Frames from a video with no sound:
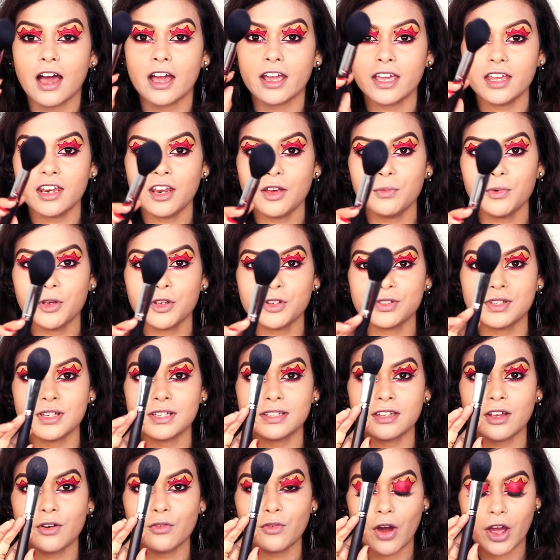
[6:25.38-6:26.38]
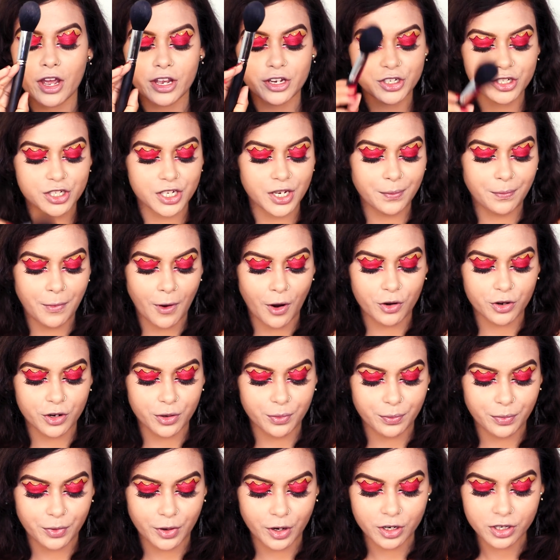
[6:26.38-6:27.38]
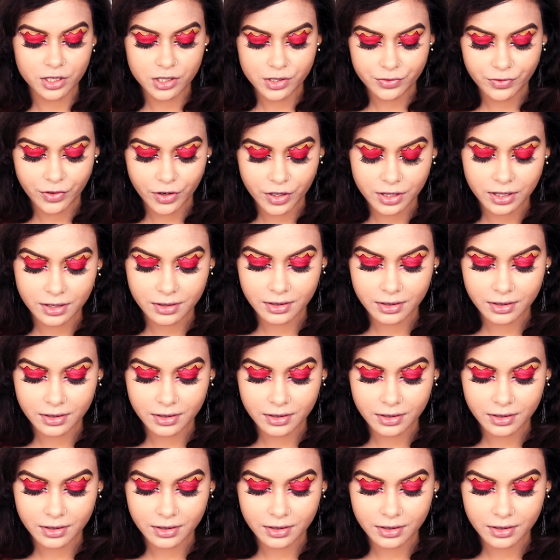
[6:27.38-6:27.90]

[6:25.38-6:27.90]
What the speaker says: Again I'm using the M.A.C. powder brush for